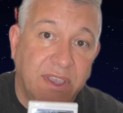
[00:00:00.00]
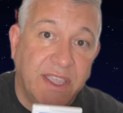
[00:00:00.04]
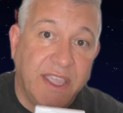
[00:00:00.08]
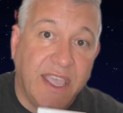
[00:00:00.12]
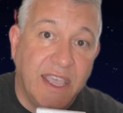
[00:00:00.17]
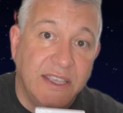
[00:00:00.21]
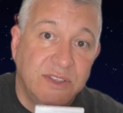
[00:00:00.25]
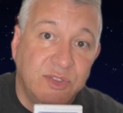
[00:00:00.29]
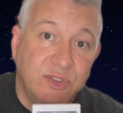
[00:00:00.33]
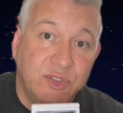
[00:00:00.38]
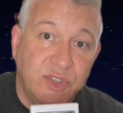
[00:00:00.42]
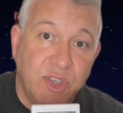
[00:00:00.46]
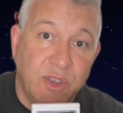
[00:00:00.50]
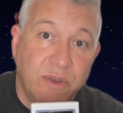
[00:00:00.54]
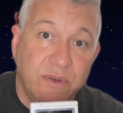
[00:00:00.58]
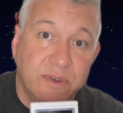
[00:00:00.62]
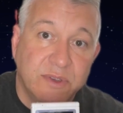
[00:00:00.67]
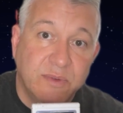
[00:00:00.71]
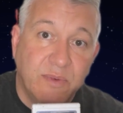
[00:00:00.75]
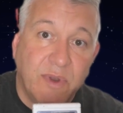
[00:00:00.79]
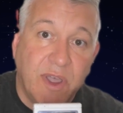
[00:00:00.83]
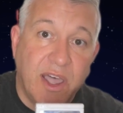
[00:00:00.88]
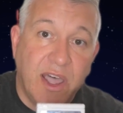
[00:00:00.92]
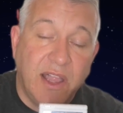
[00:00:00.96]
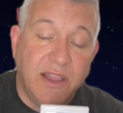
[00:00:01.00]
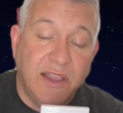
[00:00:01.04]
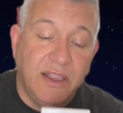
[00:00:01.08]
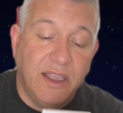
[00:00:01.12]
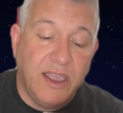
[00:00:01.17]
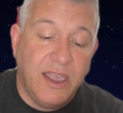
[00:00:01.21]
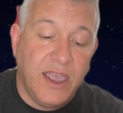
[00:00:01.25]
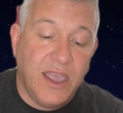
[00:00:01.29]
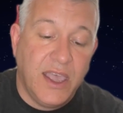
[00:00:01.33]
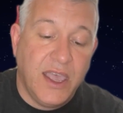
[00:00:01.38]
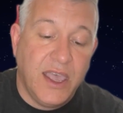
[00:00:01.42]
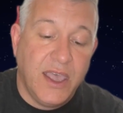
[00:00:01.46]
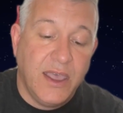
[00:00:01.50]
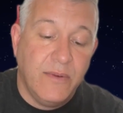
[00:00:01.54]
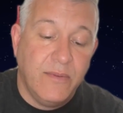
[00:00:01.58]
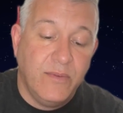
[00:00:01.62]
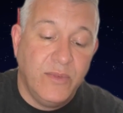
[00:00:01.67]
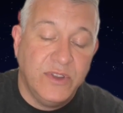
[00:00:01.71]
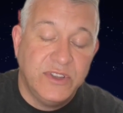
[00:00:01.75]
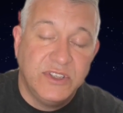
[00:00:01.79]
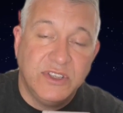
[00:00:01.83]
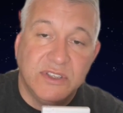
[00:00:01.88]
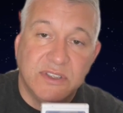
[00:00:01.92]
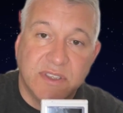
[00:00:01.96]
case 2 as well,
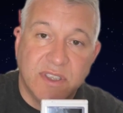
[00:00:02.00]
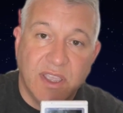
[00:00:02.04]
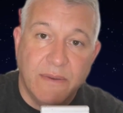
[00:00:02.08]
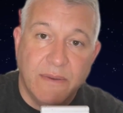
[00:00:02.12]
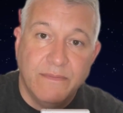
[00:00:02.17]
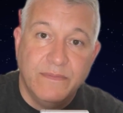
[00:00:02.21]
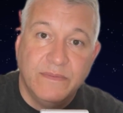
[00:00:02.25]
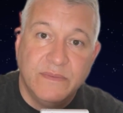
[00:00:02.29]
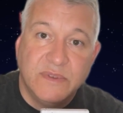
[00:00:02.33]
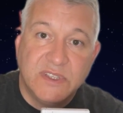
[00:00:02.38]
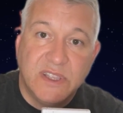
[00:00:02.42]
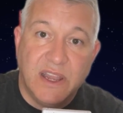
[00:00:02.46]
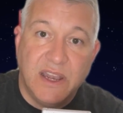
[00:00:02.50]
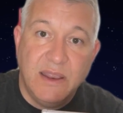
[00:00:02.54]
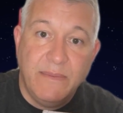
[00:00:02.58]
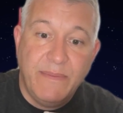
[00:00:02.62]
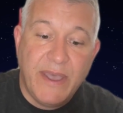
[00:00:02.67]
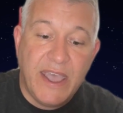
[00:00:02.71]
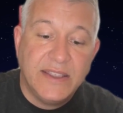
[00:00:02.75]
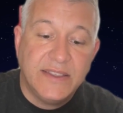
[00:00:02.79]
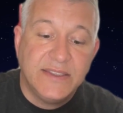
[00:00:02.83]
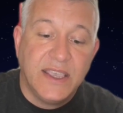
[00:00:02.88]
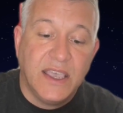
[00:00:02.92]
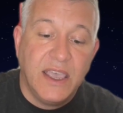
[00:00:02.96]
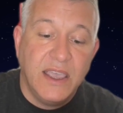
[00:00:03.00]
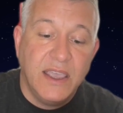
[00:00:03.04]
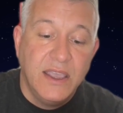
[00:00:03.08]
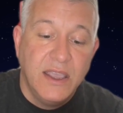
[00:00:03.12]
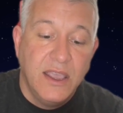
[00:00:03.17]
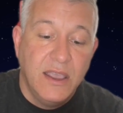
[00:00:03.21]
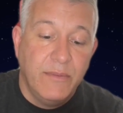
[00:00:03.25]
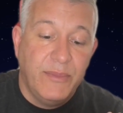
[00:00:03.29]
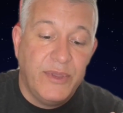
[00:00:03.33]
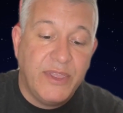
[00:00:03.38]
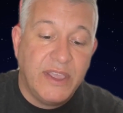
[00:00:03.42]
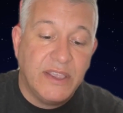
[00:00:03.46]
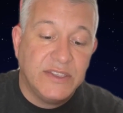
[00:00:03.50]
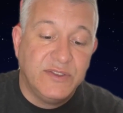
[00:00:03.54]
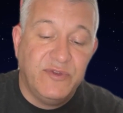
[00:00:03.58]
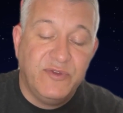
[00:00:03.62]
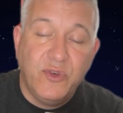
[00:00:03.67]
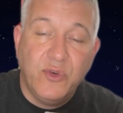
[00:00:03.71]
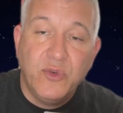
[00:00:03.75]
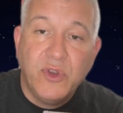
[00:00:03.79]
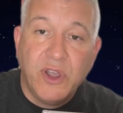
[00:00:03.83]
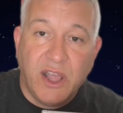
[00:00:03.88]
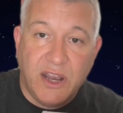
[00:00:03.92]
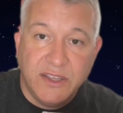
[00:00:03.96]
which is slightly better, but that's a
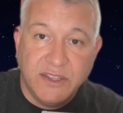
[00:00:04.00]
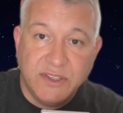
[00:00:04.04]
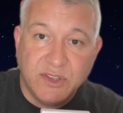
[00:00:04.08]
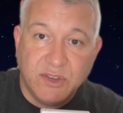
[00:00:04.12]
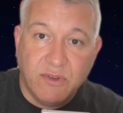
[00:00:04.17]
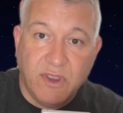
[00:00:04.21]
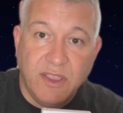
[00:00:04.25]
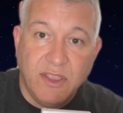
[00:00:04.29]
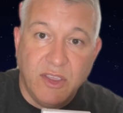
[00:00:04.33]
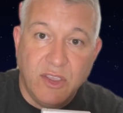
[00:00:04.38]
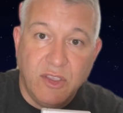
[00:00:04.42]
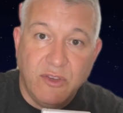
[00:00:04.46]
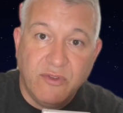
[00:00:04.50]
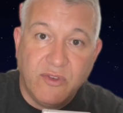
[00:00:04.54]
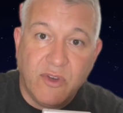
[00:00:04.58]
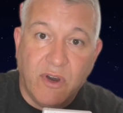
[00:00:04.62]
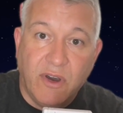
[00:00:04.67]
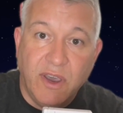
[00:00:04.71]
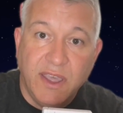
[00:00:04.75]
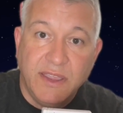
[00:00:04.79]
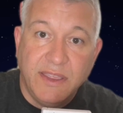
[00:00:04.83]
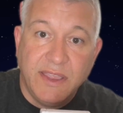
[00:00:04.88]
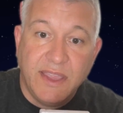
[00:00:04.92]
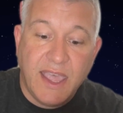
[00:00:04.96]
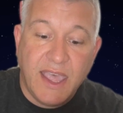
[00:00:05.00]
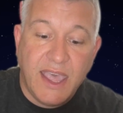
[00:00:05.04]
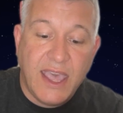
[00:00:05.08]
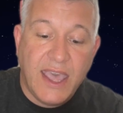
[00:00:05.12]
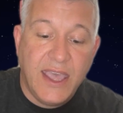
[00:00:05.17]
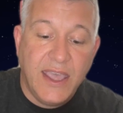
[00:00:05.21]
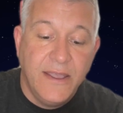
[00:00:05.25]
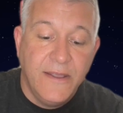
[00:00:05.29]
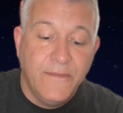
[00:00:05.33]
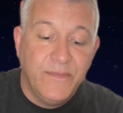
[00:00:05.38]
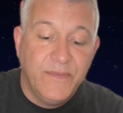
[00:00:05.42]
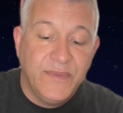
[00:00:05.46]
full colour screen that you've got in there.